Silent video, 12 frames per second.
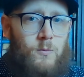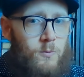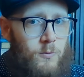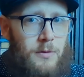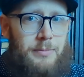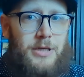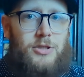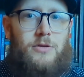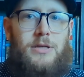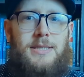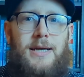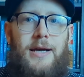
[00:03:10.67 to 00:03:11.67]
one picture
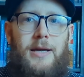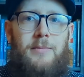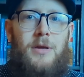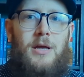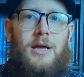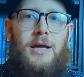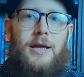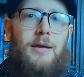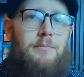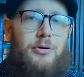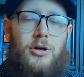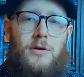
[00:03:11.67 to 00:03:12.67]
at a time
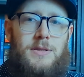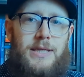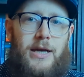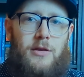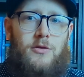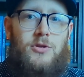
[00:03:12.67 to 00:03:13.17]
and put all together.